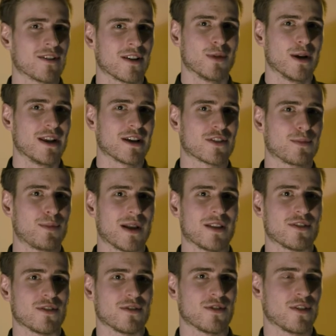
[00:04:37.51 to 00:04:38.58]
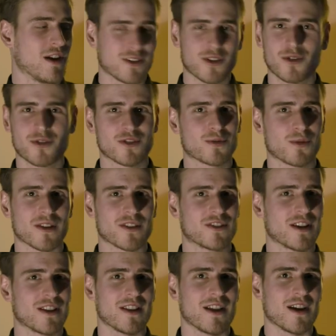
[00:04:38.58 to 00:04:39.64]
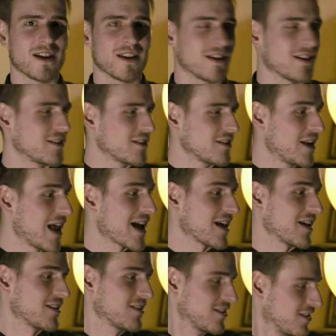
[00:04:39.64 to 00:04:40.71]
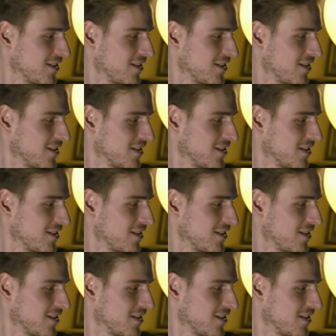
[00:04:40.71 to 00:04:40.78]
It's really expensive and I don't just want to sit there and neck it.